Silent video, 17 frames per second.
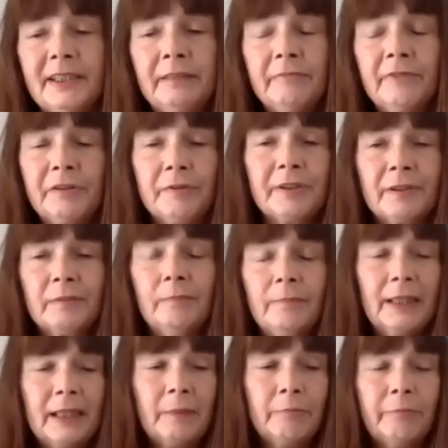it, which was
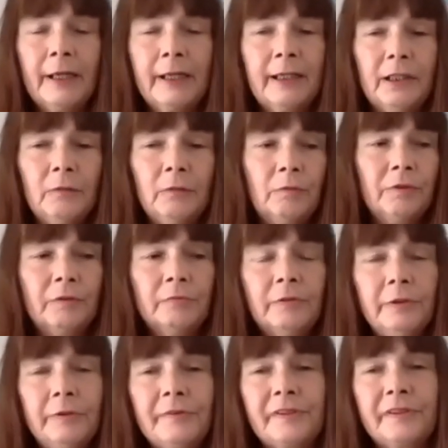completely breaking all the
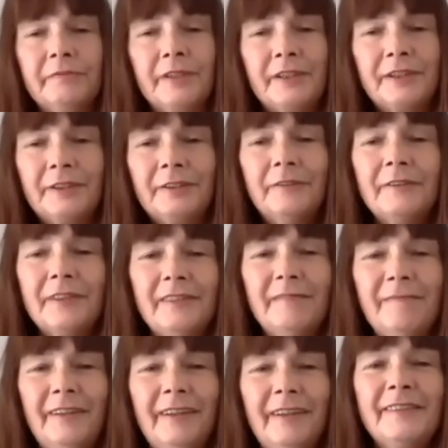rules of
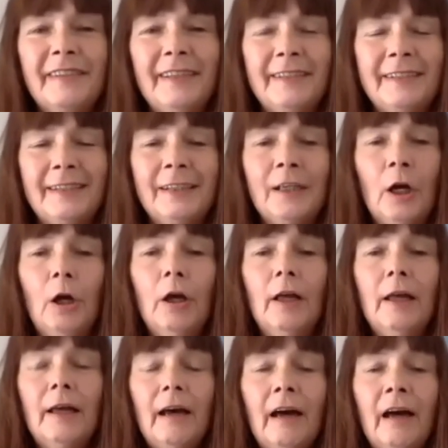restorative processes,
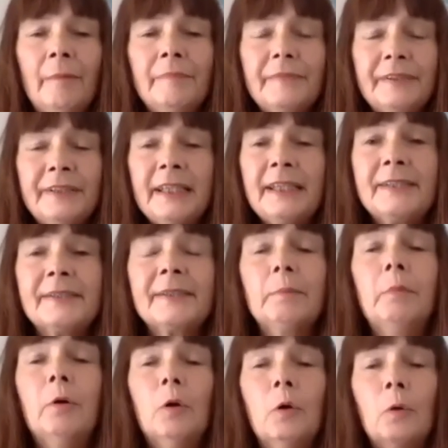needs
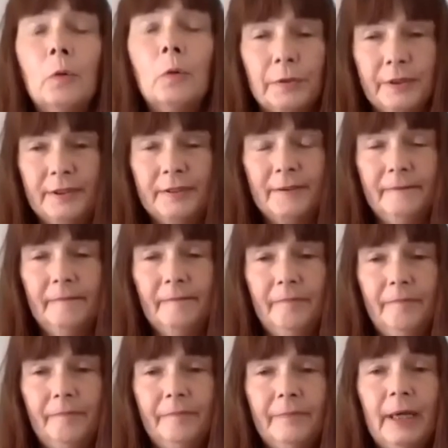support
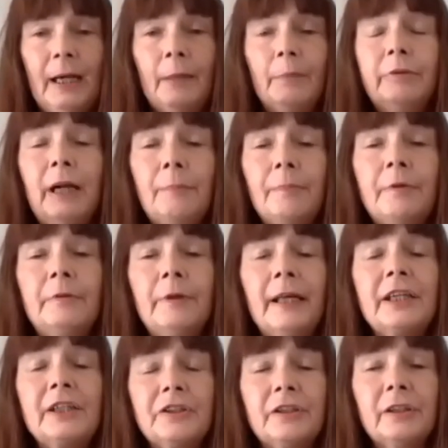and
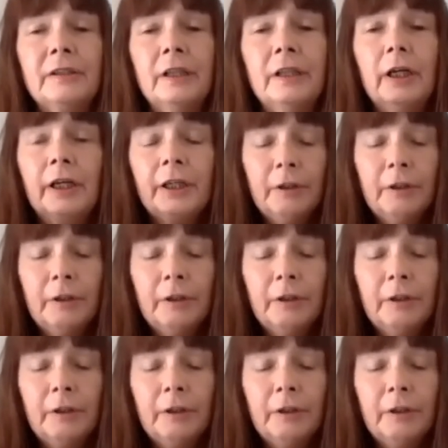preparation.